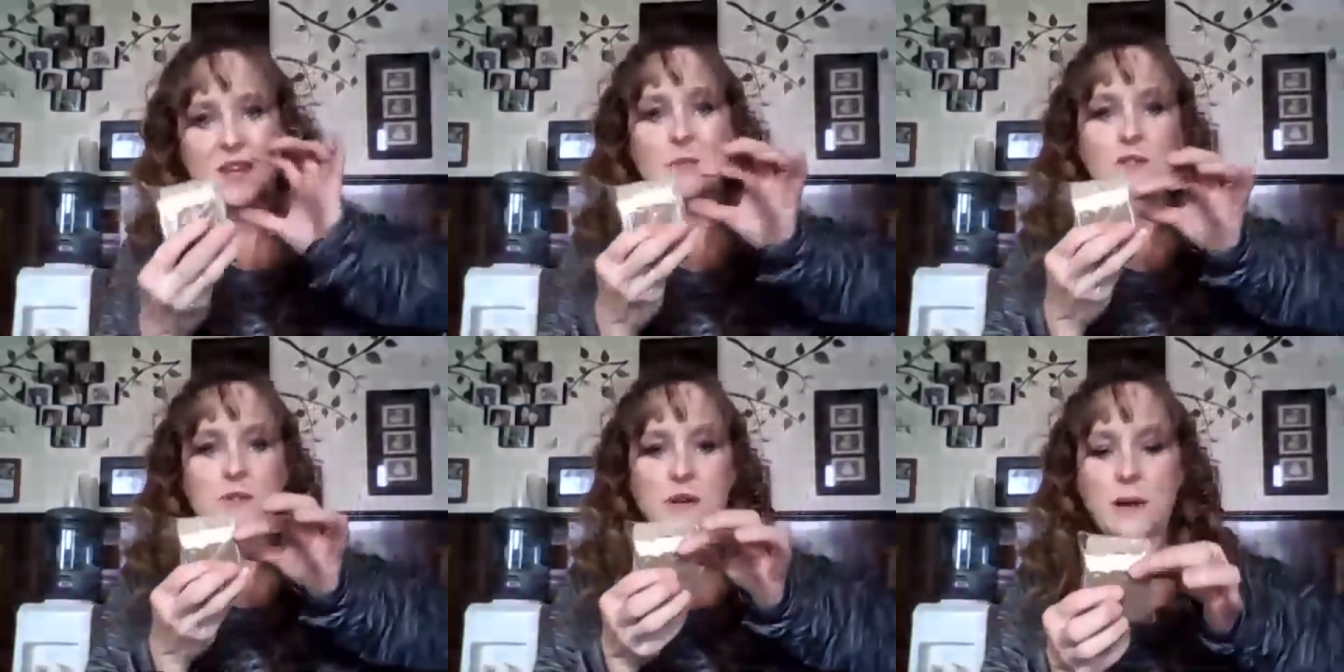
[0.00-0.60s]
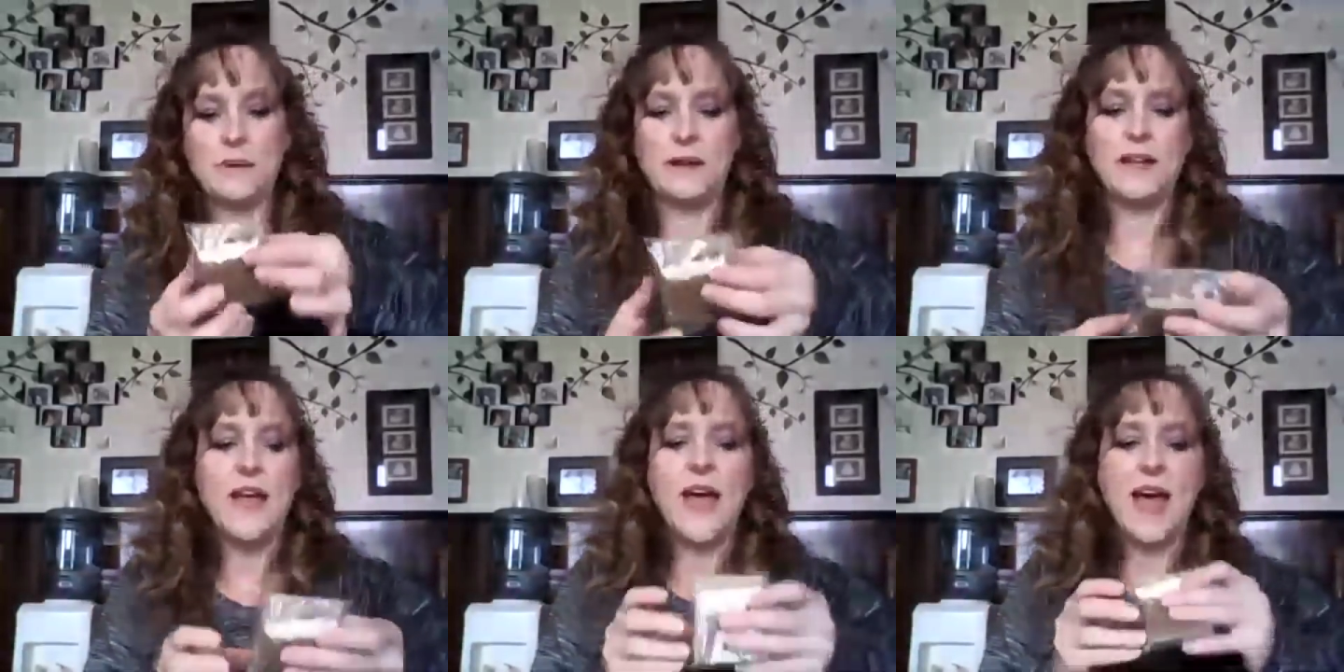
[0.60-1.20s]
That was shrink wrapping.
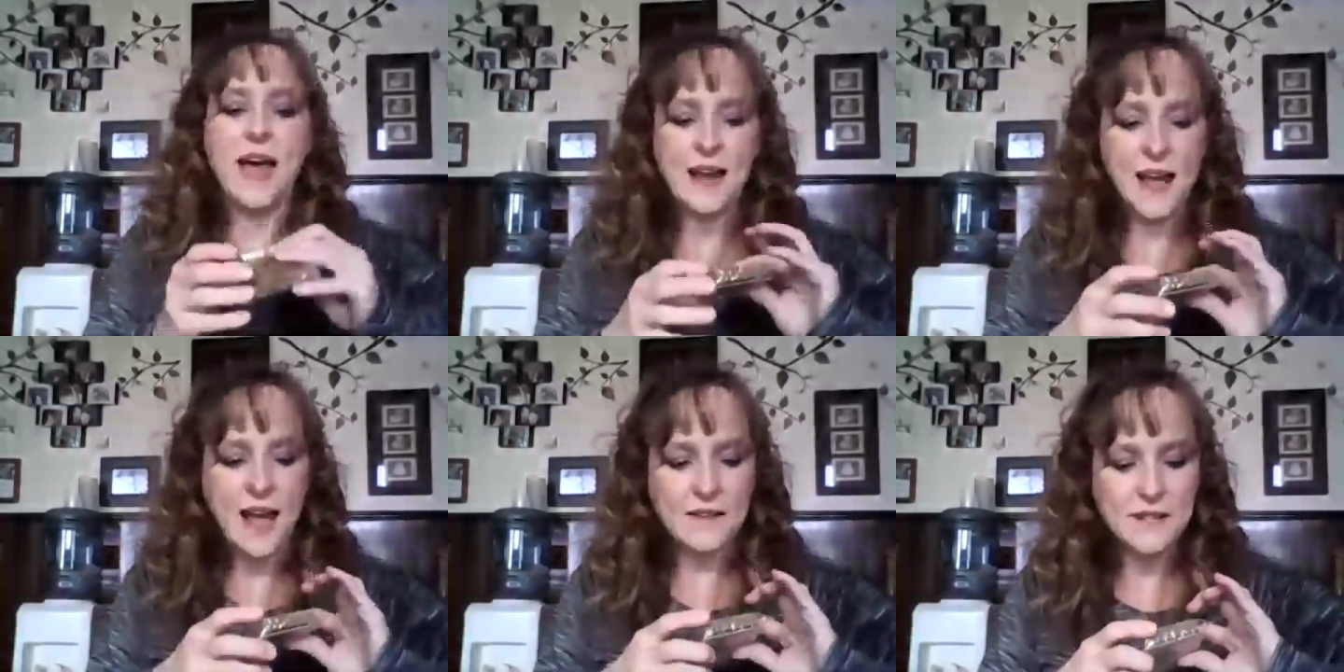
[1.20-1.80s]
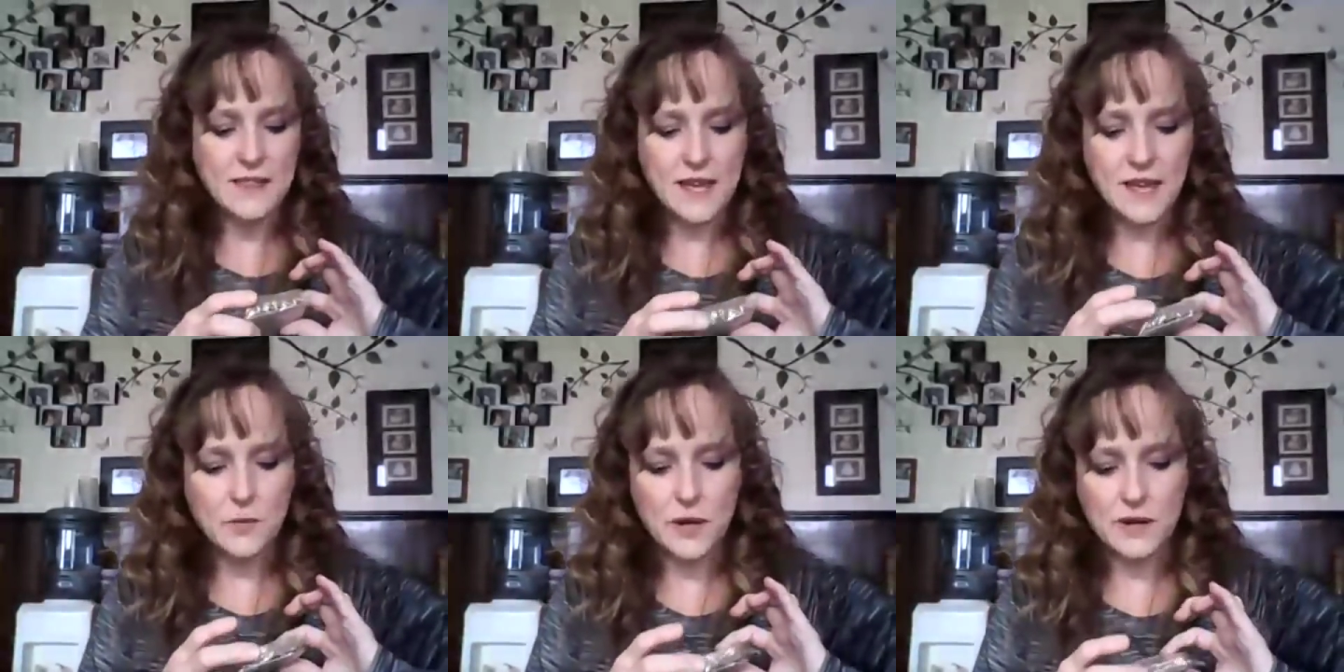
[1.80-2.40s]
And I have to
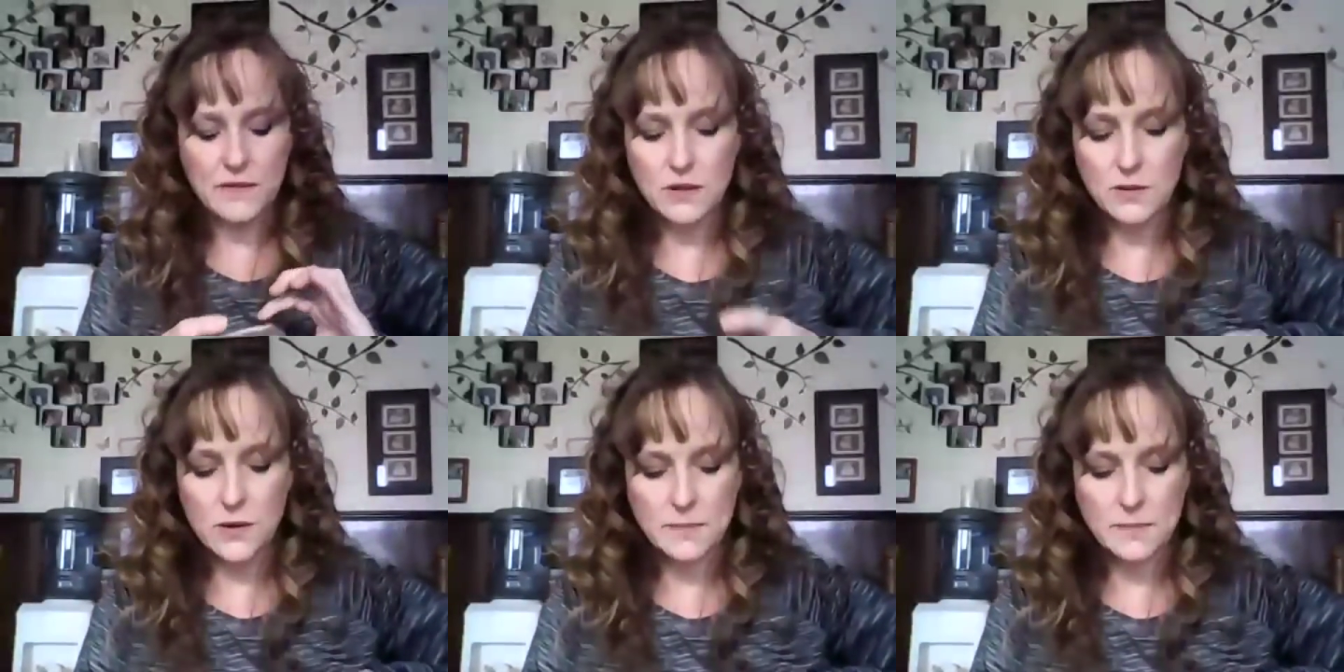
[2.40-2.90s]
thank one of you.